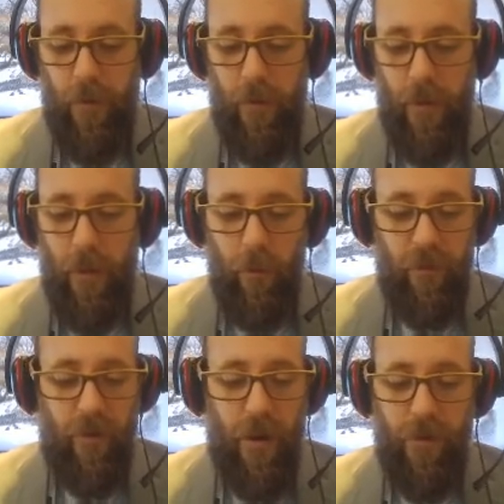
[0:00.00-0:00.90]
It
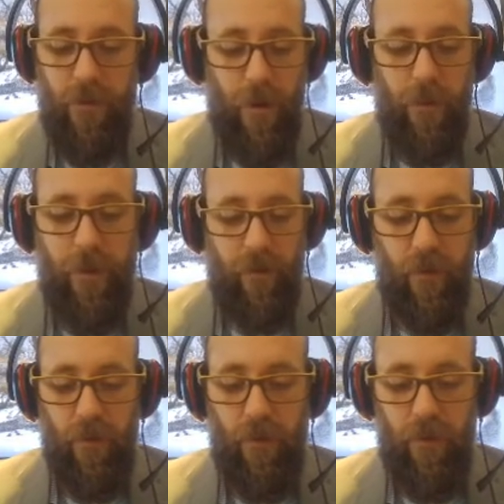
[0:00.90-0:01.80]
was none of their
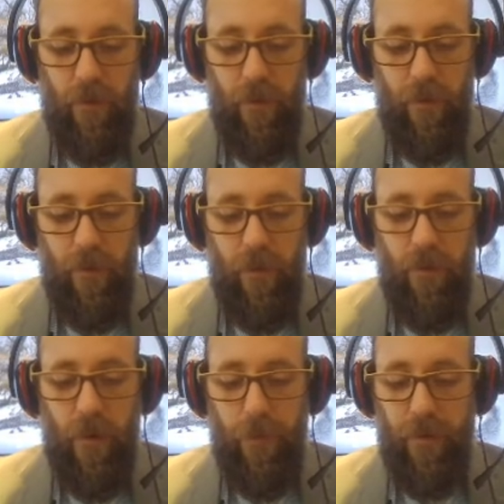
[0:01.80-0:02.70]
business.
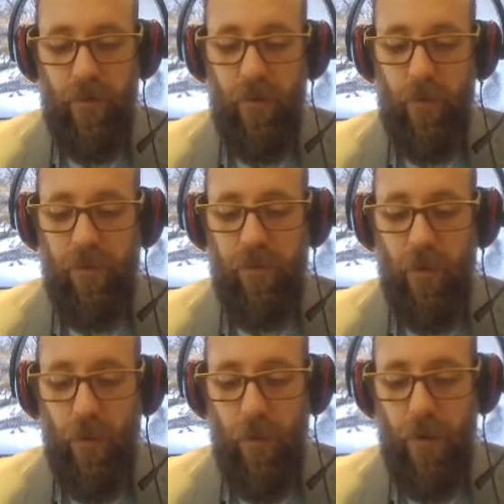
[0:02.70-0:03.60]
Their business was
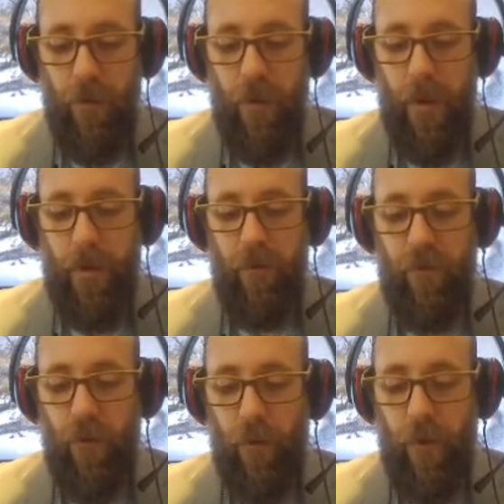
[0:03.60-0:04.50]
toil and
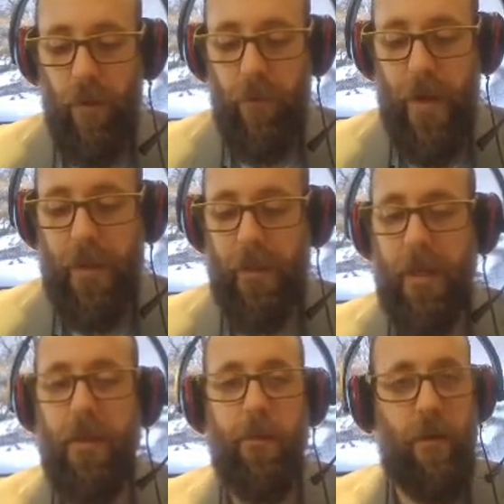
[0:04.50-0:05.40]
toil
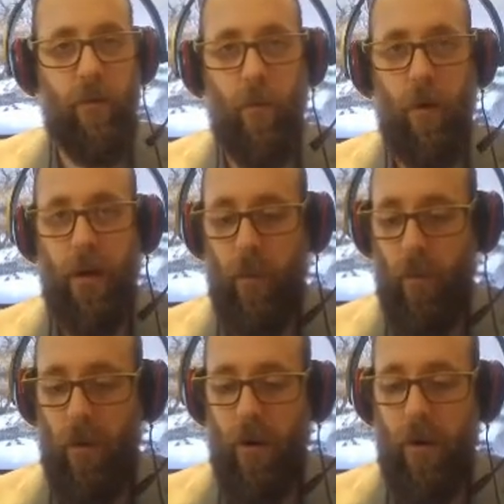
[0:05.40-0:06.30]
mightily. That means work and
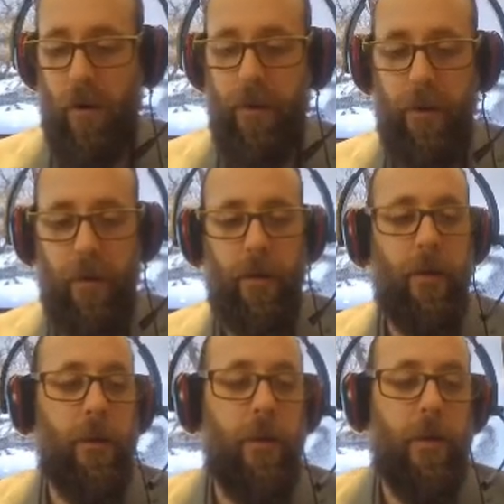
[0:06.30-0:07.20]
work hard
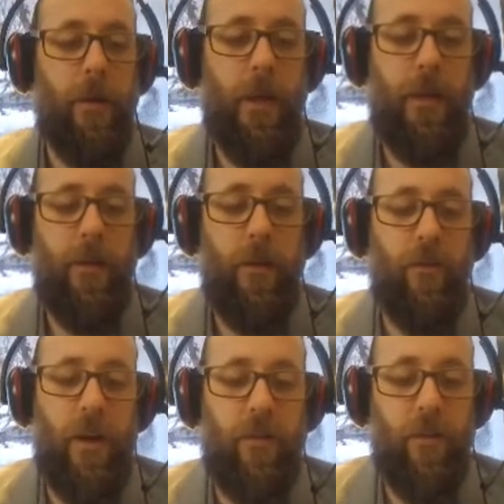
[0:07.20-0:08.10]
in the
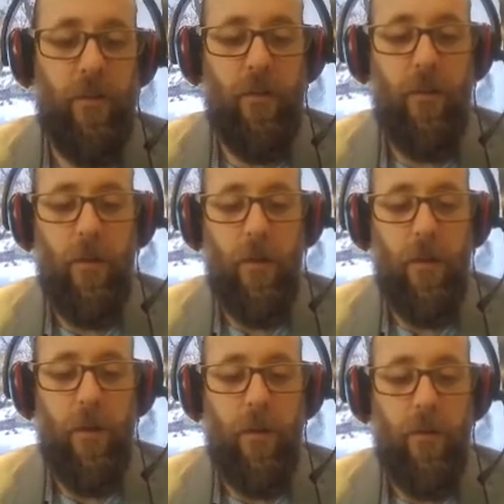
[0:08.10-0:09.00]
traces.
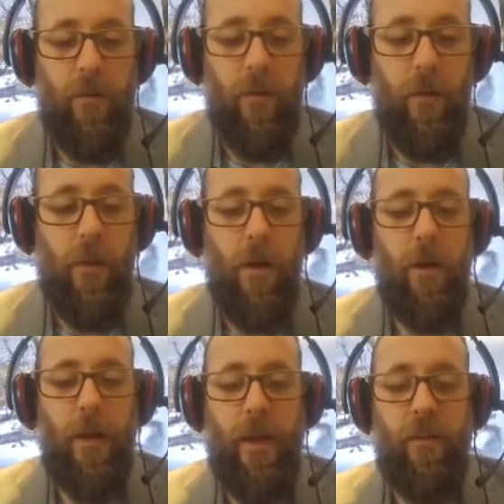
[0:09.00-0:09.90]
So
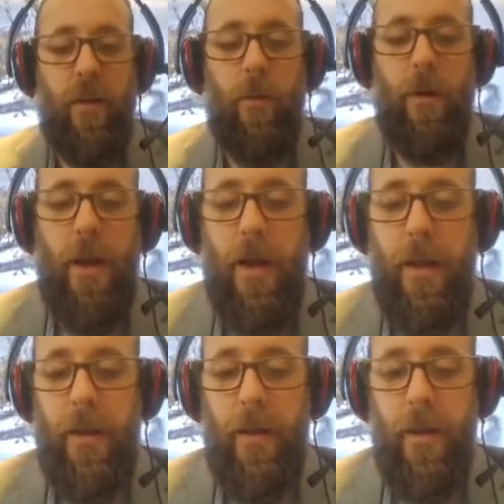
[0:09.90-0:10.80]
long as they were
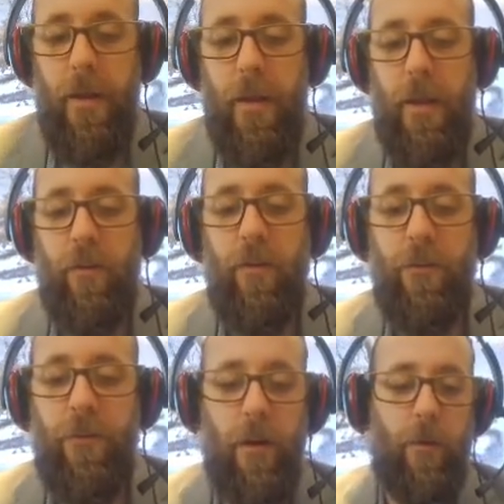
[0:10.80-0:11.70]
not
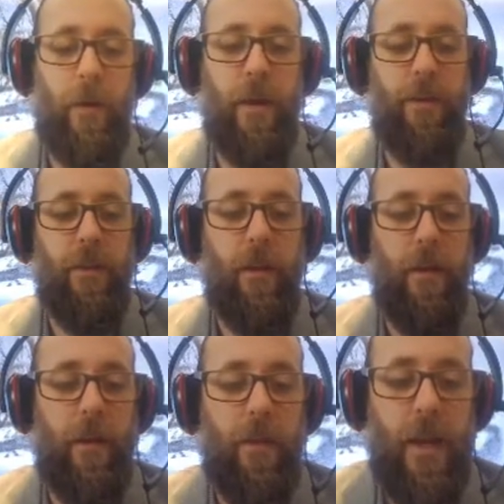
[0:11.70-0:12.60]
interfered with,
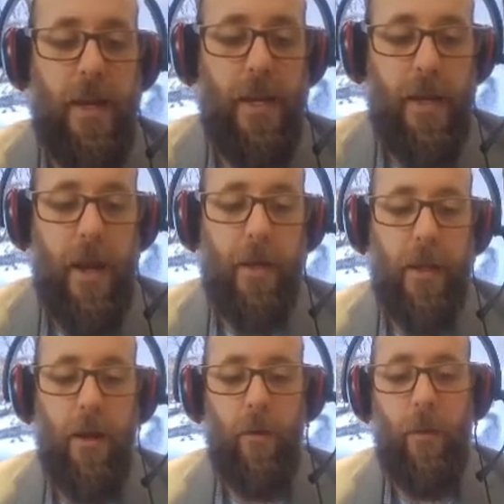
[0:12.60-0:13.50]
they did not
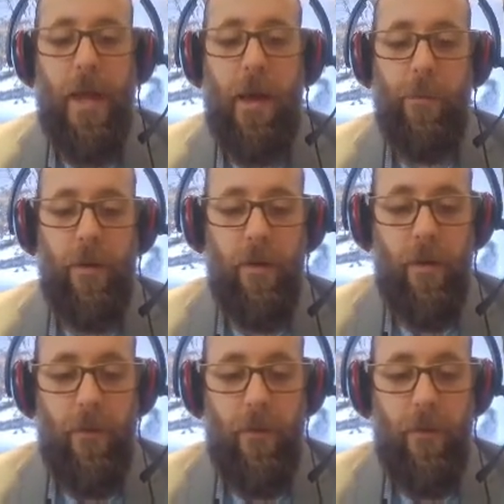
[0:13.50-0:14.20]
care what happened.